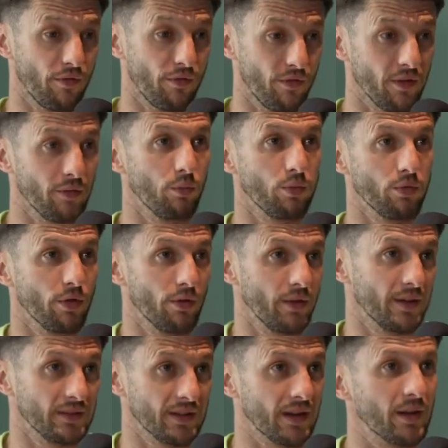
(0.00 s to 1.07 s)
for
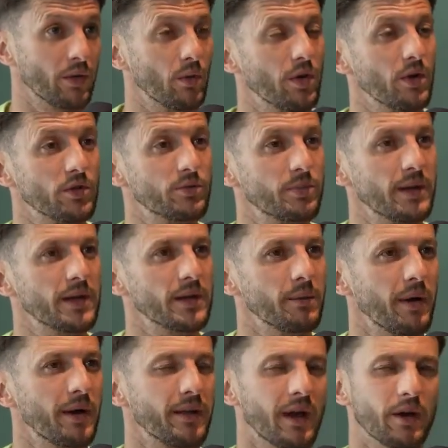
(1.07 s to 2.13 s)
exactly what you're
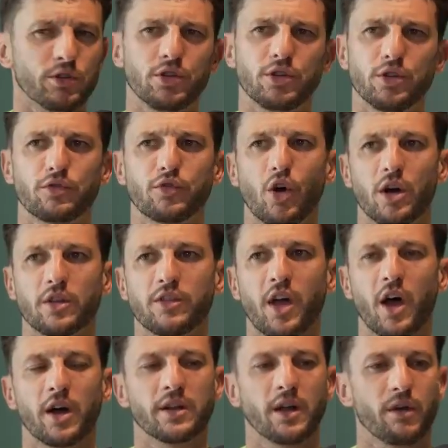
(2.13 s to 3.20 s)
speaking about now. You've got to
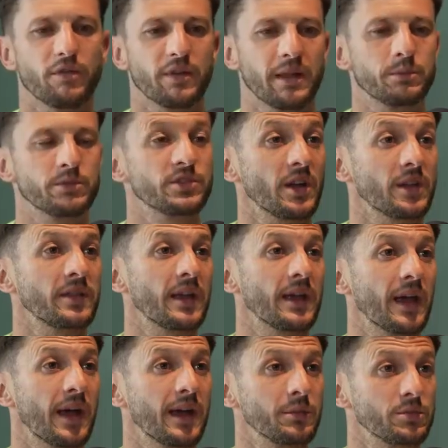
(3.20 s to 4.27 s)
turn up for them
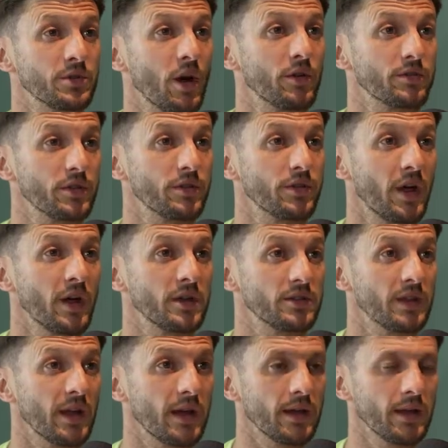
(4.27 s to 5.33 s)
Sunday games after
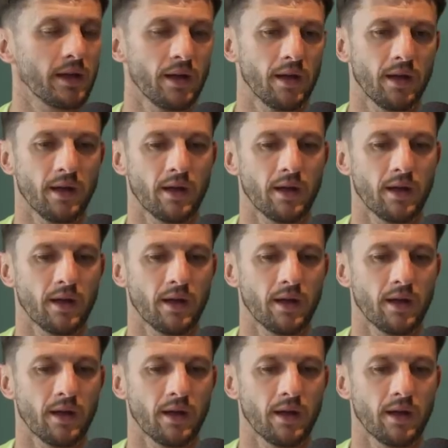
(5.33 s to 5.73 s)
Thursday,